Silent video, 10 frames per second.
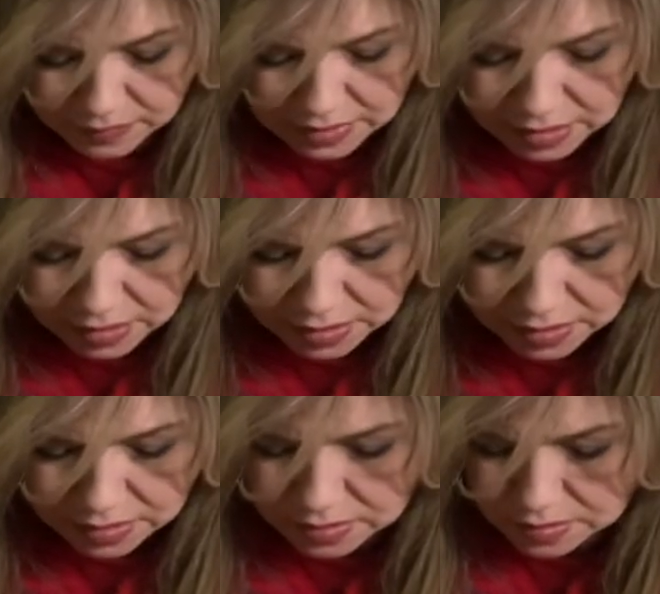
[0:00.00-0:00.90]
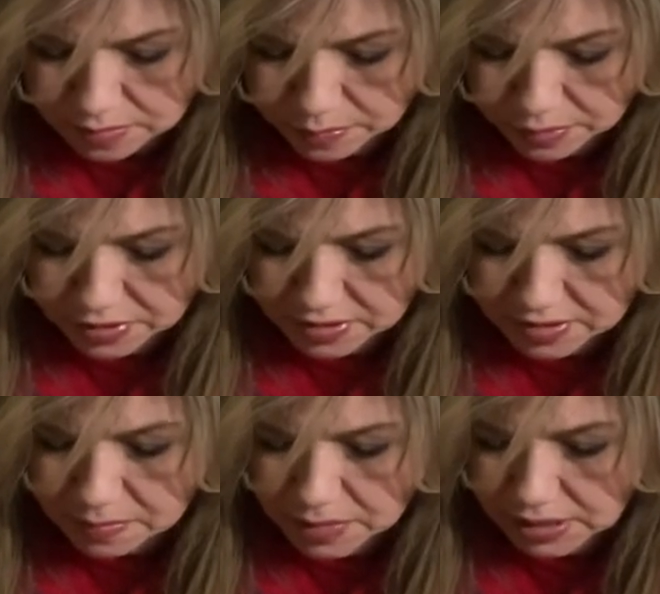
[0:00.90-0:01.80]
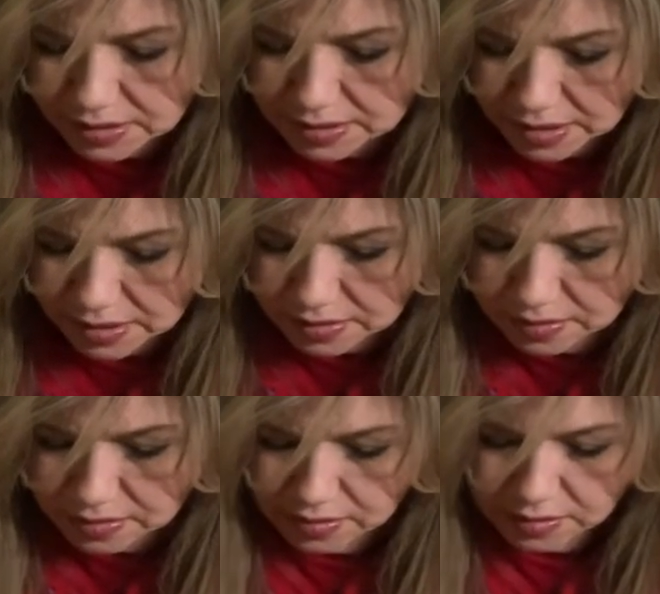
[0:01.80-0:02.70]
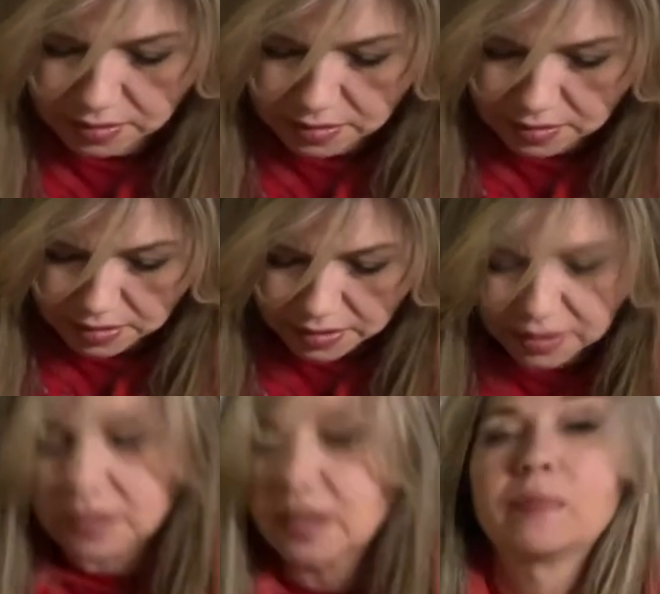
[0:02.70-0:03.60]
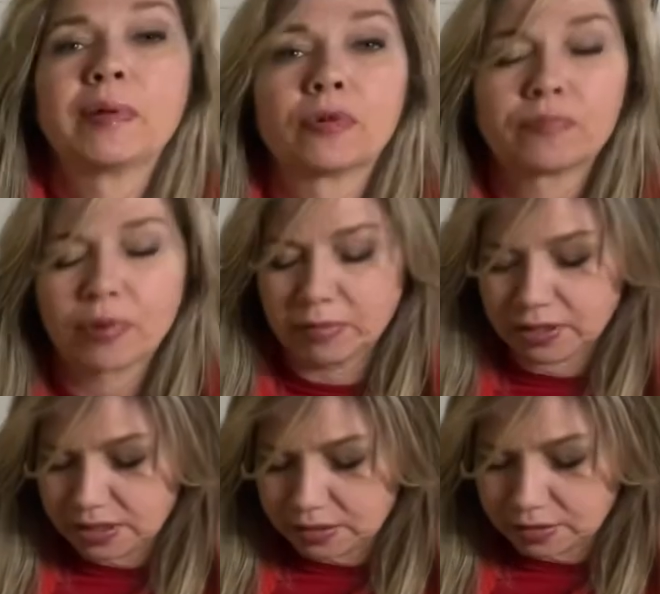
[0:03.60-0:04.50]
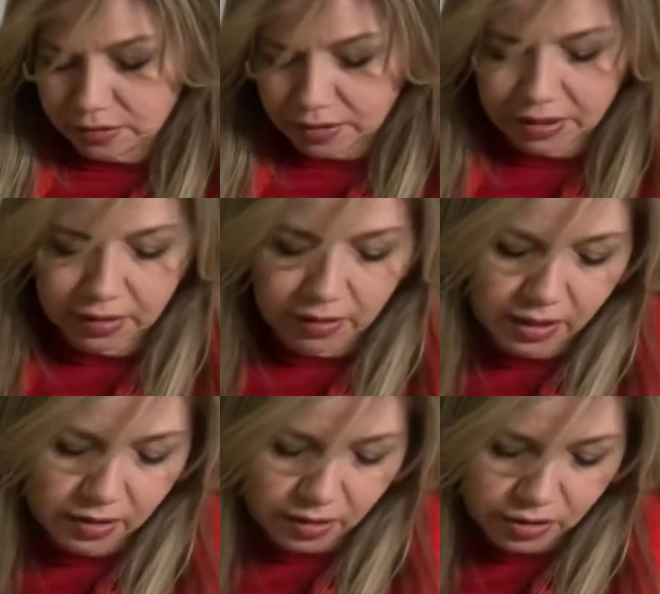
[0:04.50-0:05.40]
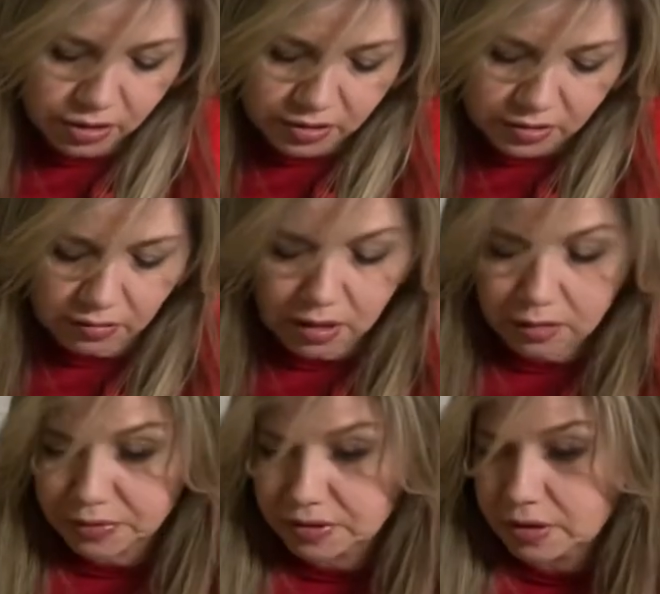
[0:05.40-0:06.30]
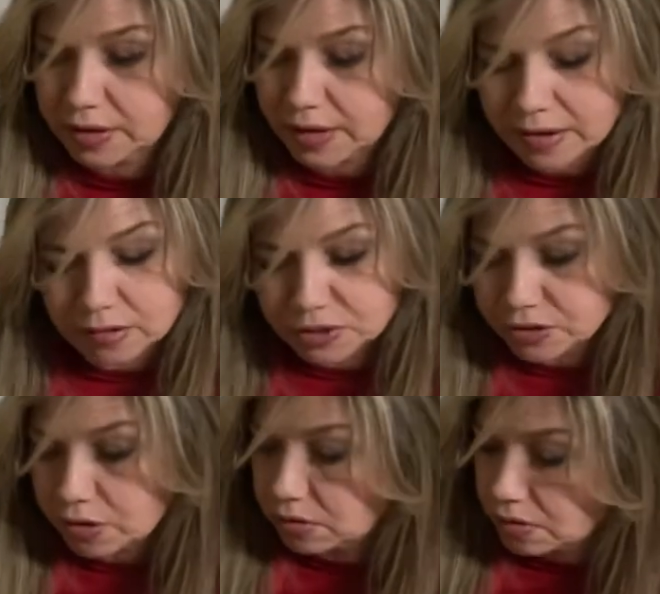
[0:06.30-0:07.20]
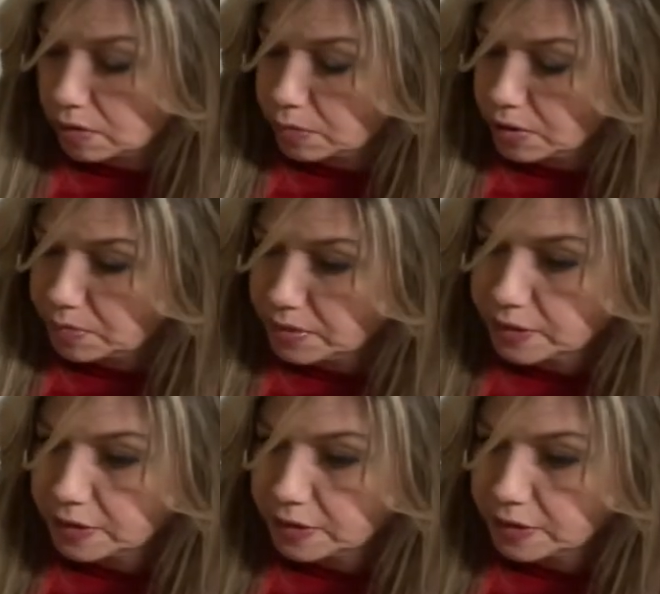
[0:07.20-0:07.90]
And put some money aside. I think a lot of people are probably need to do that right now. And just go along with it. All right. I don't know what you're going along with, but...